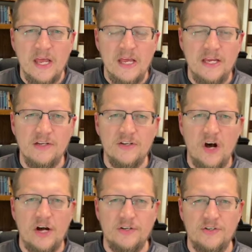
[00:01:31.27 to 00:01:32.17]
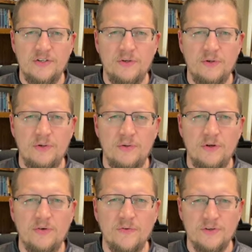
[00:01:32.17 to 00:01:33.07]
he's on to
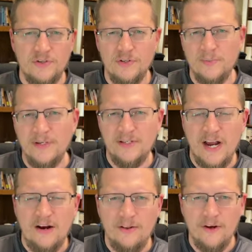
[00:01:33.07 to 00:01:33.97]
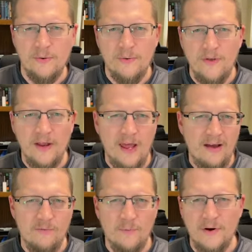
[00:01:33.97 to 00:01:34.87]
universalism entirely, or that
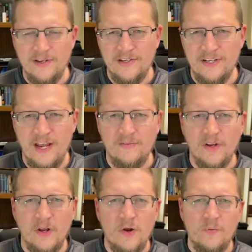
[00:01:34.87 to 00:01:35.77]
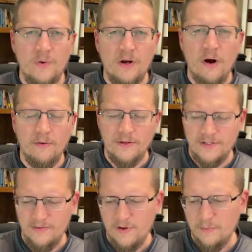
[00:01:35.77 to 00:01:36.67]
everyone is saved
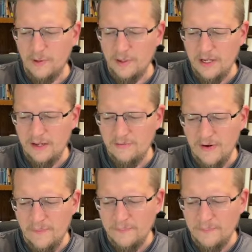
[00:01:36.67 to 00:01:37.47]
regardless of their belief.